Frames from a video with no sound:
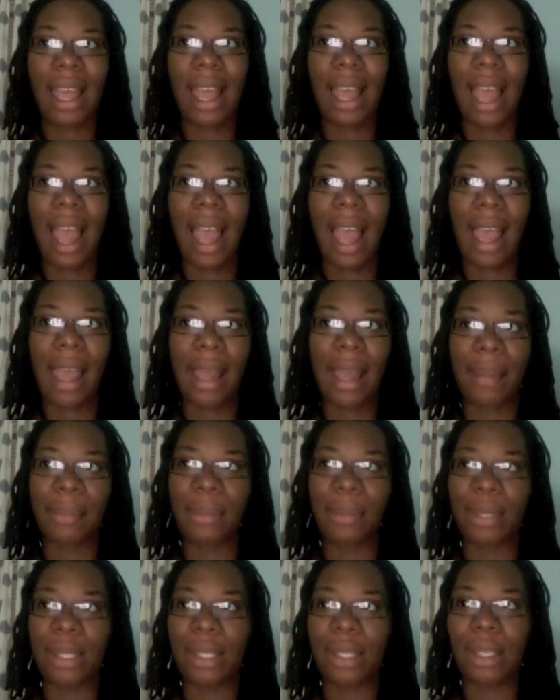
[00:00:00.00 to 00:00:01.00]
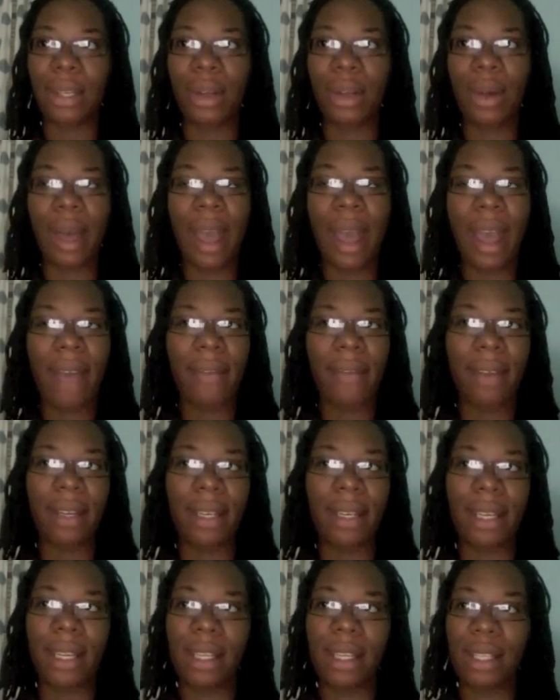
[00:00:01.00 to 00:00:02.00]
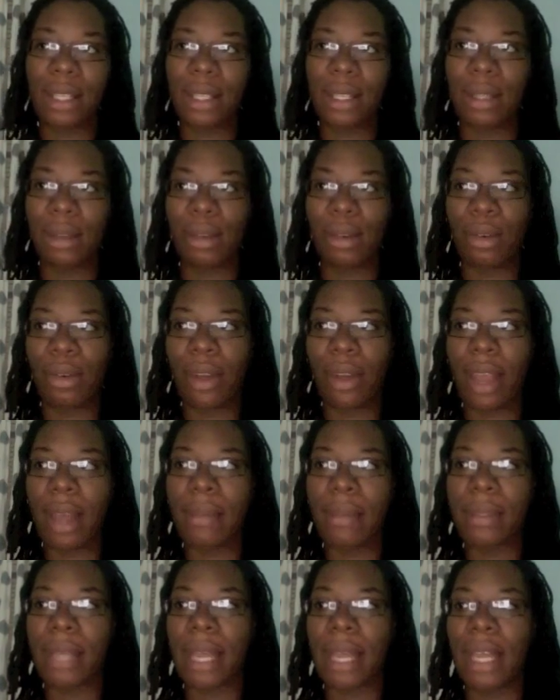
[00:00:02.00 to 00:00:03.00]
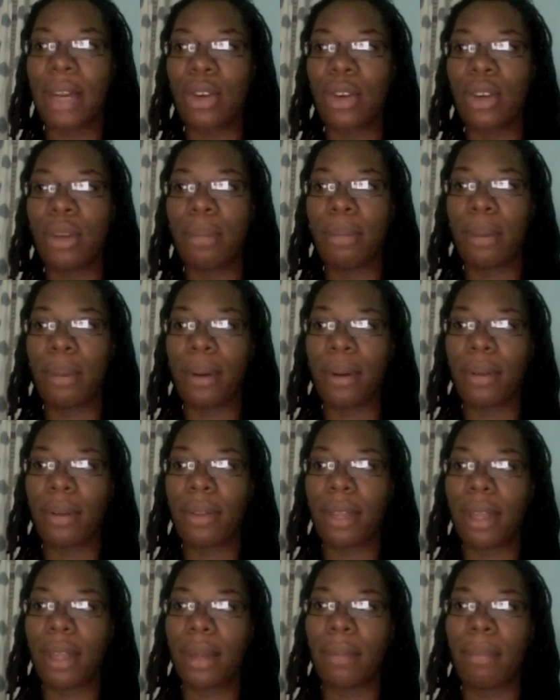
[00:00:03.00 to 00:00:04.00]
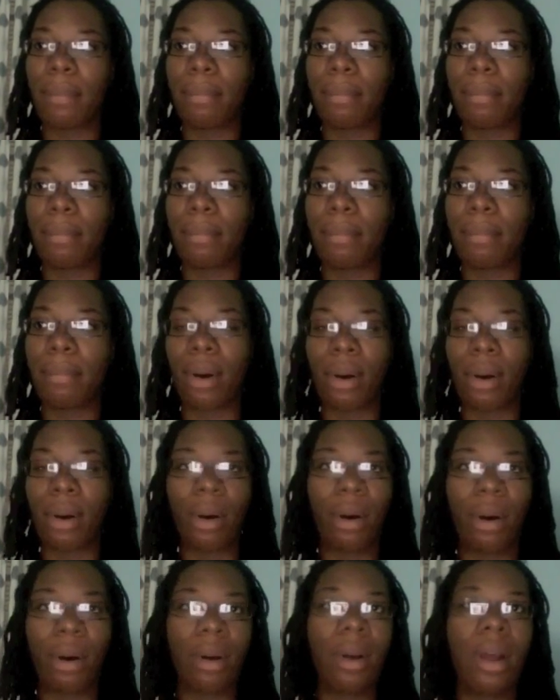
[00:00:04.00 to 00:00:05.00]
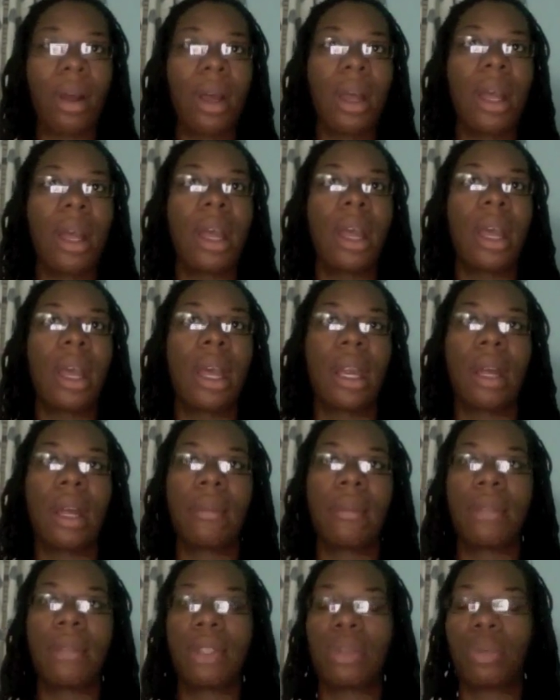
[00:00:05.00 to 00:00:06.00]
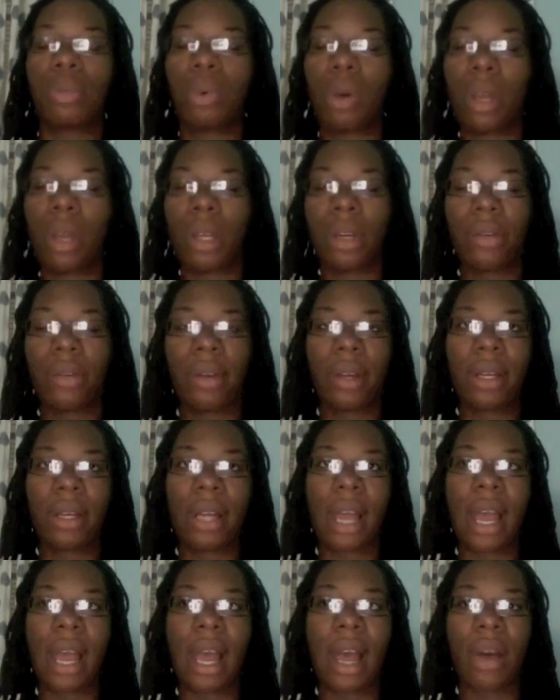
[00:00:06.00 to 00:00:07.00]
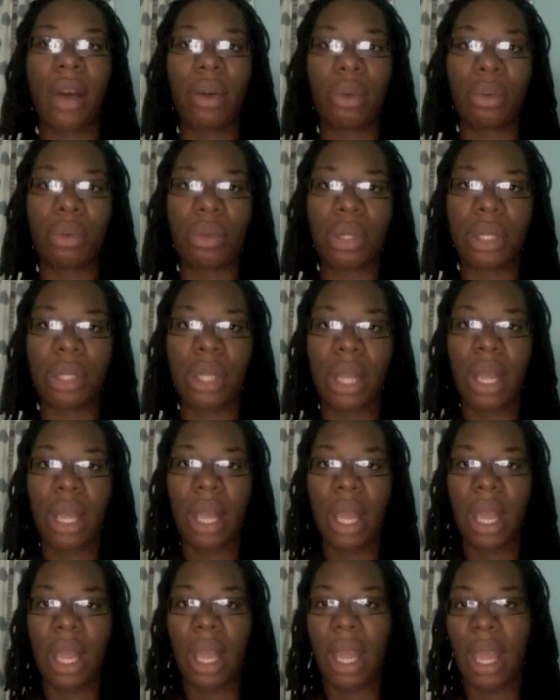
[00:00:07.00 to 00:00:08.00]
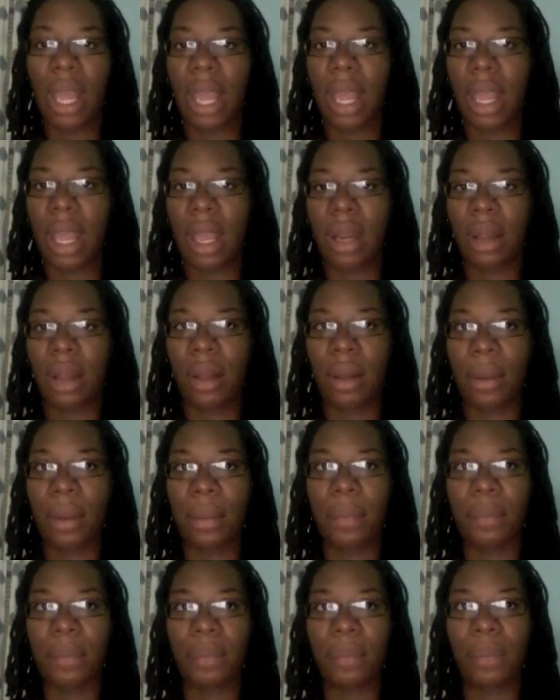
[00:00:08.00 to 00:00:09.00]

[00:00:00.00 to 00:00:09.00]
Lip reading: I'm still having these cramps. I get on the birthing ball and I'm just walking around the house, and I